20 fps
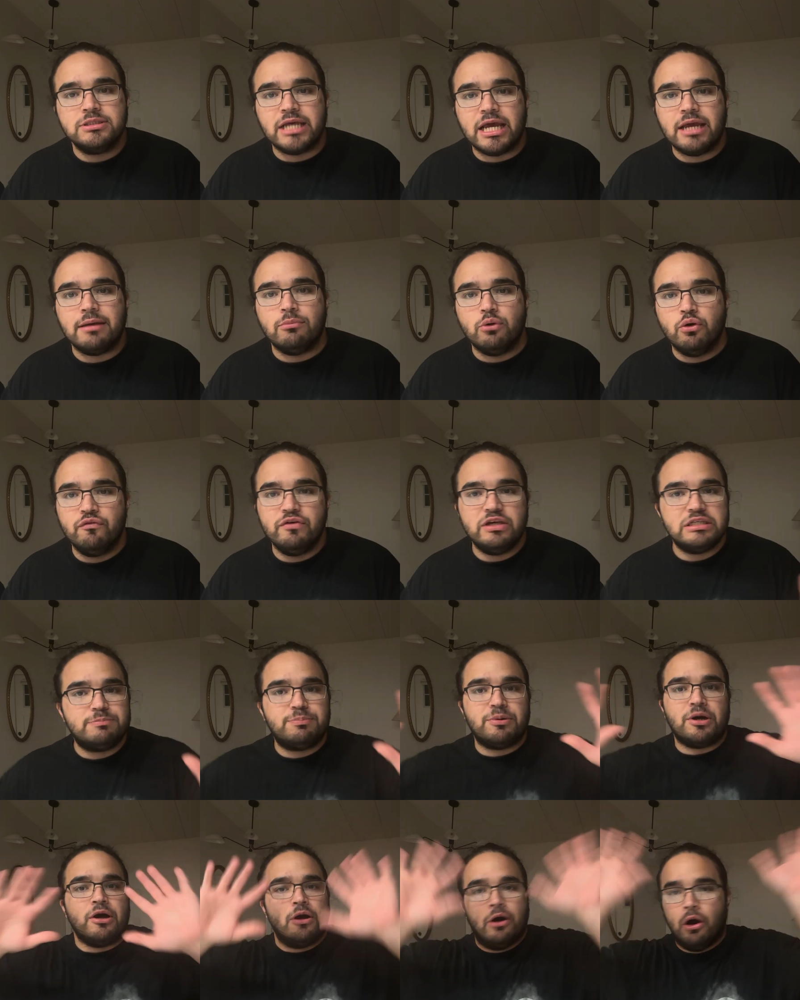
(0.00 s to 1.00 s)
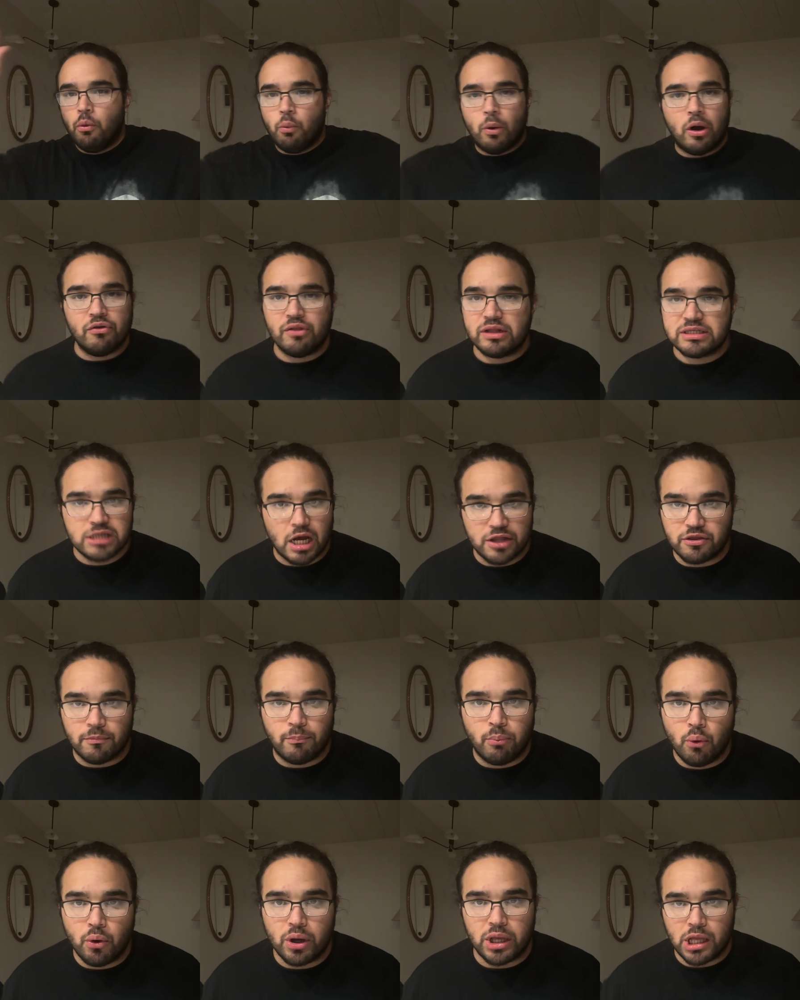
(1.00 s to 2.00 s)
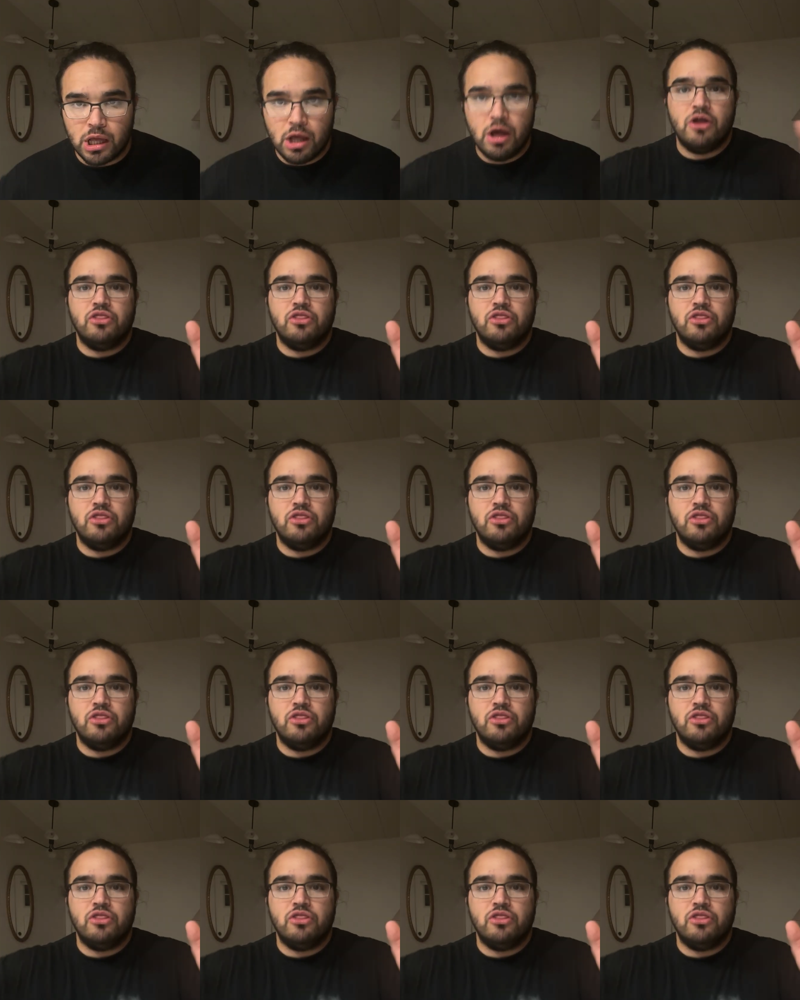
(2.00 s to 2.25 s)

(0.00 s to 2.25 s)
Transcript: day movies, but oh well, that's not the point.